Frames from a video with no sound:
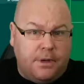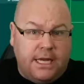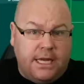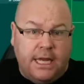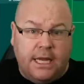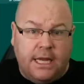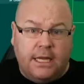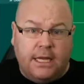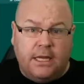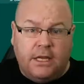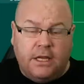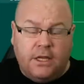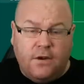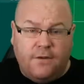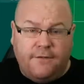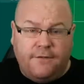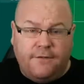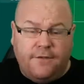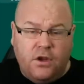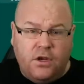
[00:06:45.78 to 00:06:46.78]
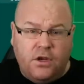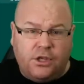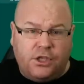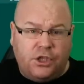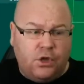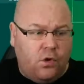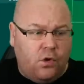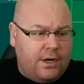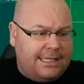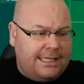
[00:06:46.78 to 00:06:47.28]
be your
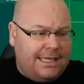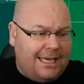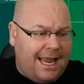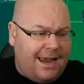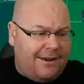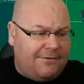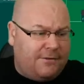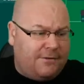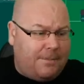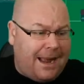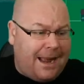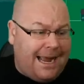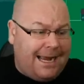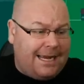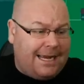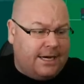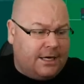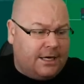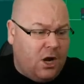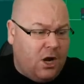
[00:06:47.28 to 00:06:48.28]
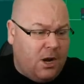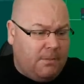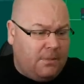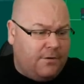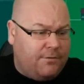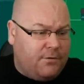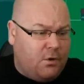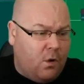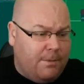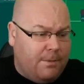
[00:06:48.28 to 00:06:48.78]
first choice left back. And a couple
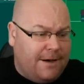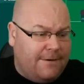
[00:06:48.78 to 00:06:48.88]
of your